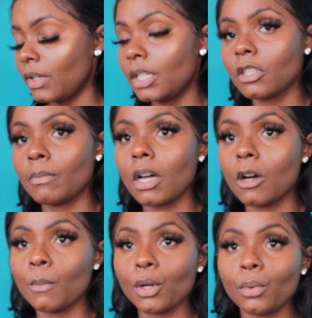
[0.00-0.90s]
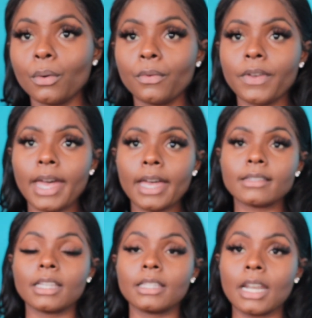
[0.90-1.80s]
finish up my homework real
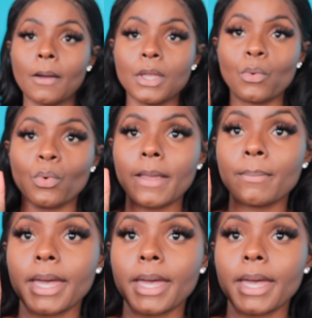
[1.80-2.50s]
fast and then I'll be right